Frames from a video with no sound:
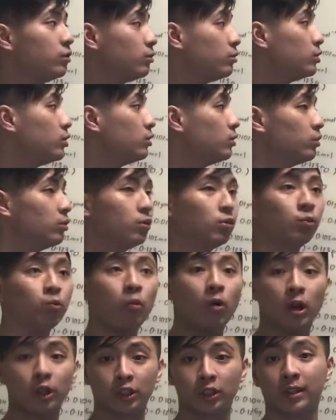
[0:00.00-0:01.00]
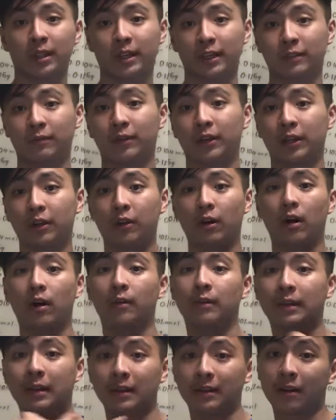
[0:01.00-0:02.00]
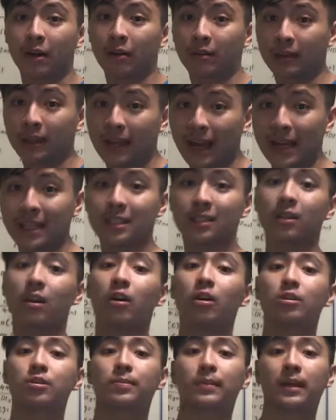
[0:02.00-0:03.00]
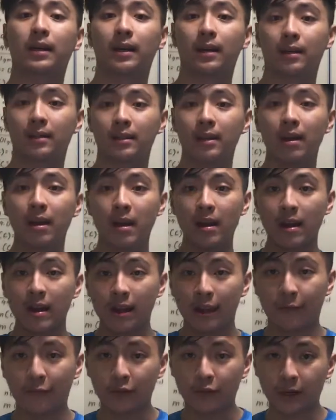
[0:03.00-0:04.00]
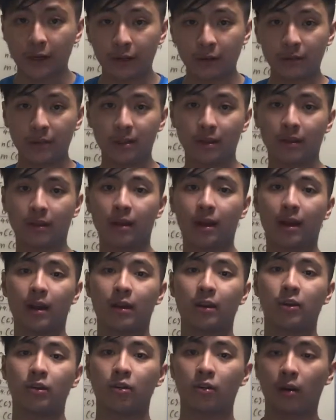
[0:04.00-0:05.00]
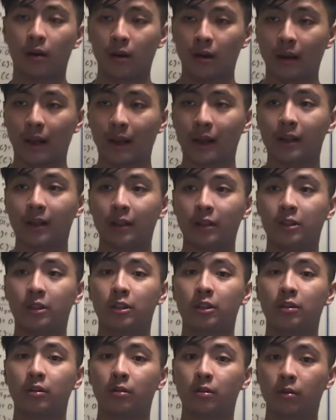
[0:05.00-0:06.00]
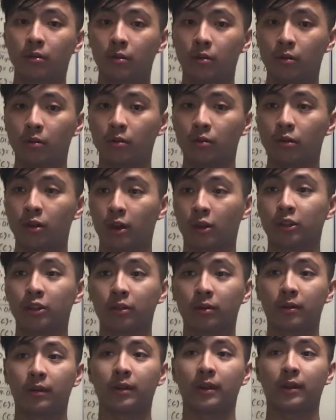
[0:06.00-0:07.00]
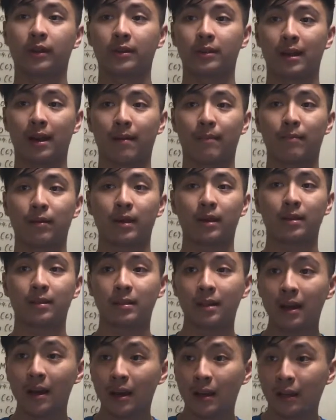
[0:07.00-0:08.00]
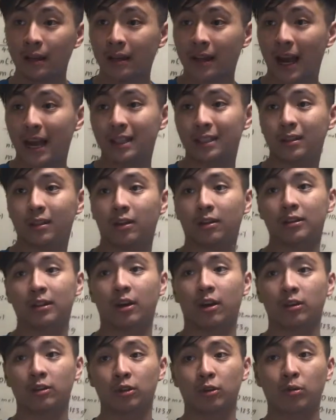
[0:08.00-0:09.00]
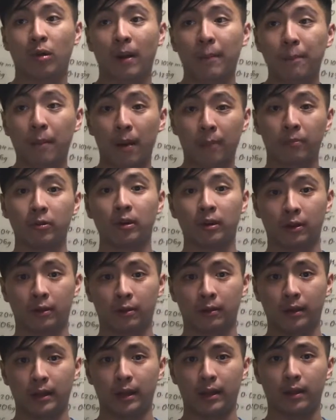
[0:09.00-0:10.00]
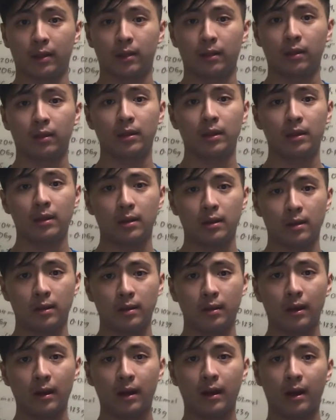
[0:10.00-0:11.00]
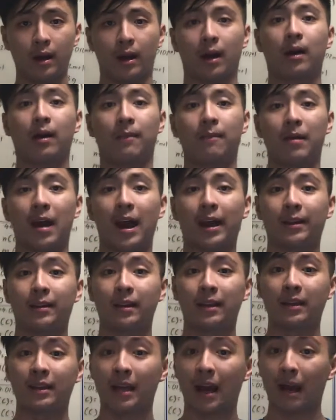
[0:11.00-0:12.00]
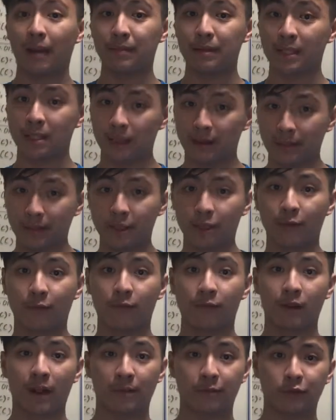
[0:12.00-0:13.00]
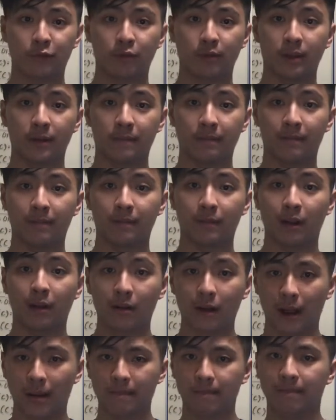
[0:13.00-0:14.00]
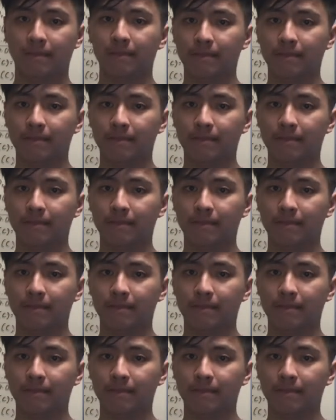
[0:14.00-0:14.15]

you to watch the next video on, on the gas laws because if you don't, then you're likely to not do good in the exam because the gas laws are also quite popular in the um, I, in the IB syllabus of chemistry. Okay,